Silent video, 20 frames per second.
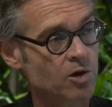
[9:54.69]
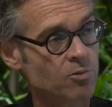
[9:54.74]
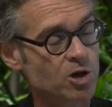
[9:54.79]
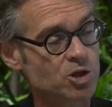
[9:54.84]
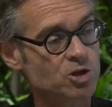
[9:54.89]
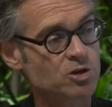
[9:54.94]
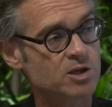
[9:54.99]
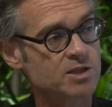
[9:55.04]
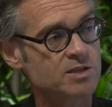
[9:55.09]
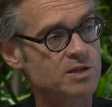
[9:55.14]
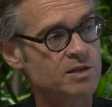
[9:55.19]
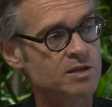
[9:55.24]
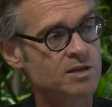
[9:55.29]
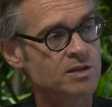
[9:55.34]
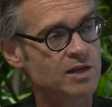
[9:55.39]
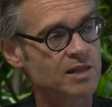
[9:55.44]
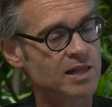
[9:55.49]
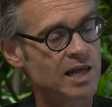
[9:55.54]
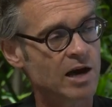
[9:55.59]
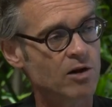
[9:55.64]
We just
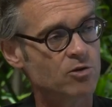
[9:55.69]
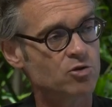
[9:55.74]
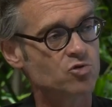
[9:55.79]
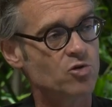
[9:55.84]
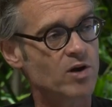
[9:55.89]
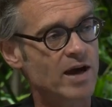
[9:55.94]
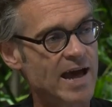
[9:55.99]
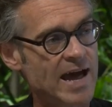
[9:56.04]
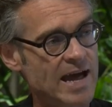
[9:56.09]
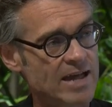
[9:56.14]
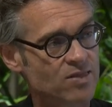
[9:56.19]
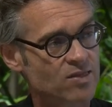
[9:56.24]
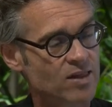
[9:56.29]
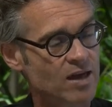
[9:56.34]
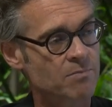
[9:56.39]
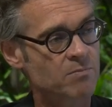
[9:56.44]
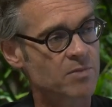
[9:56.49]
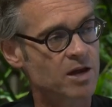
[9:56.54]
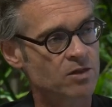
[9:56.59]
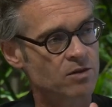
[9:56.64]
didn't allow to add
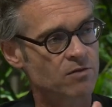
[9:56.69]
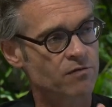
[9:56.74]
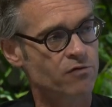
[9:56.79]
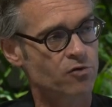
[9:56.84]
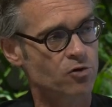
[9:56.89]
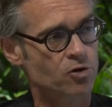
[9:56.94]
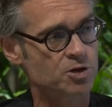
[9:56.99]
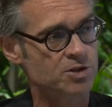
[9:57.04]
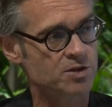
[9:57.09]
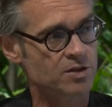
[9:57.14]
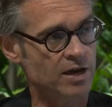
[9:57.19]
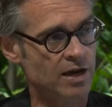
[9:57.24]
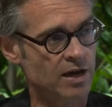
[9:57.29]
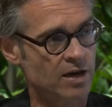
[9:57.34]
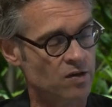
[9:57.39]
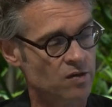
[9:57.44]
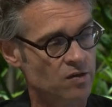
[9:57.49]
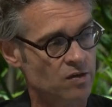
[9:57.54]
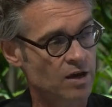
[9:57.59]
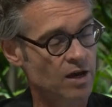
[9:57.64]
them in the first
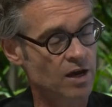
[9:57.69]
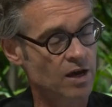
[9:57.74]
days.